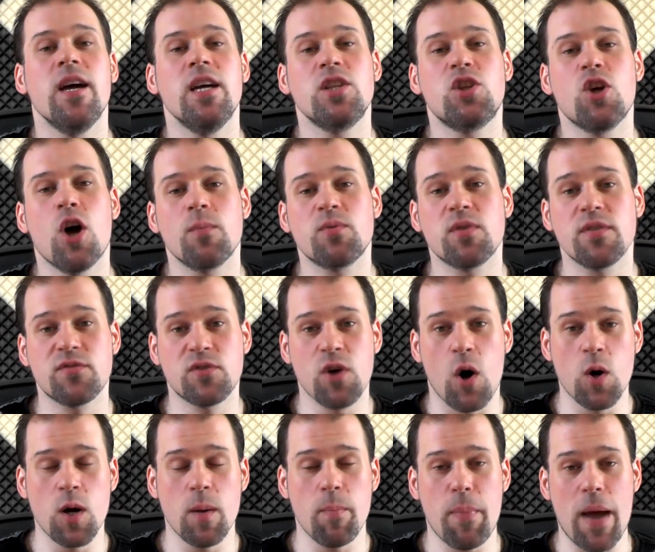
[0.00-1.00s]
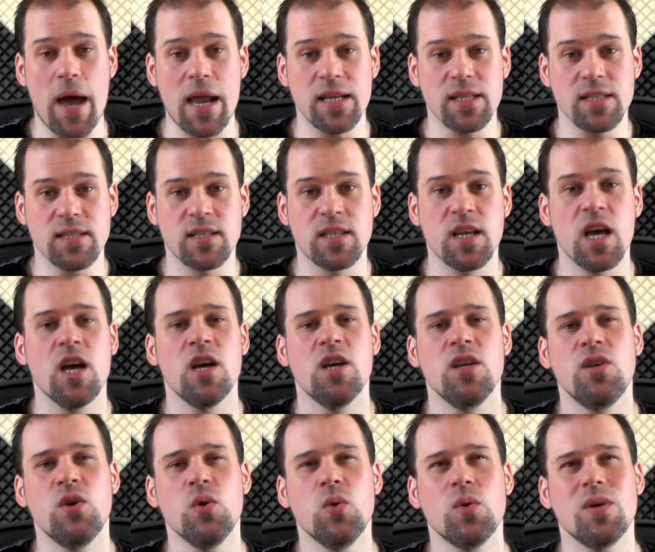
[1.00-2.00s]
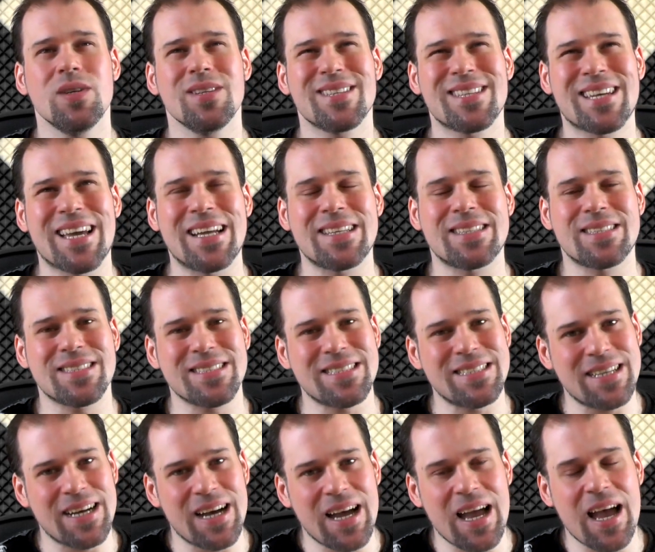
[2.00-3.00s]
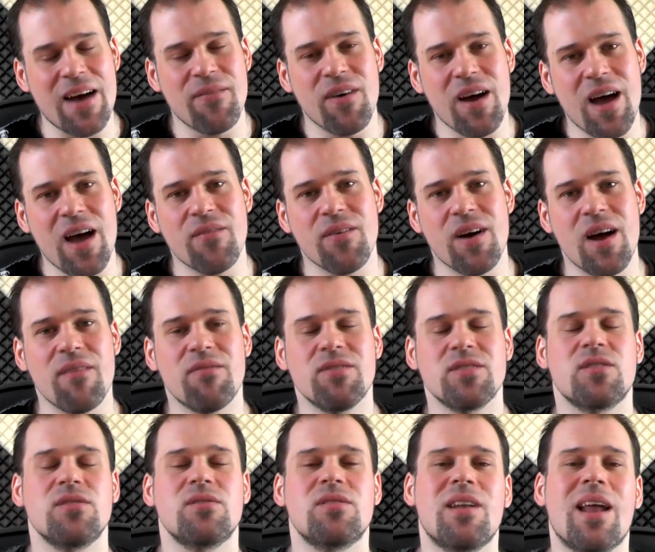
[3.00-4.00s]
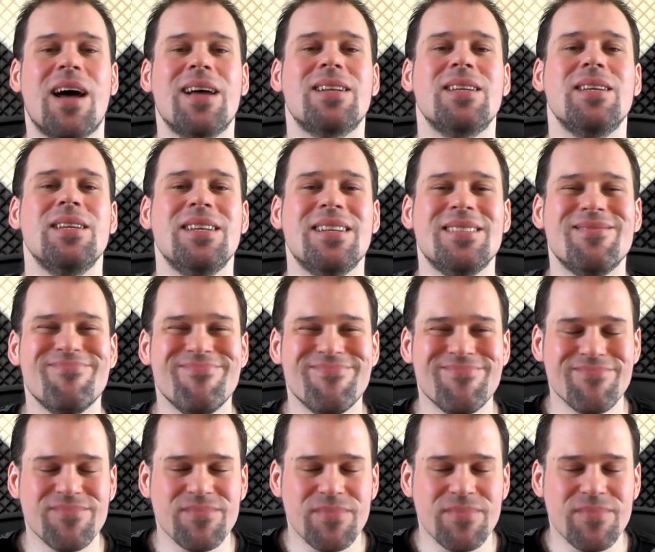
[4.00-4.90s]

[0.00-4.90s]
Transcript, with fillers: In terms of tonal balance, you get uh, ever, ever, ever so slightly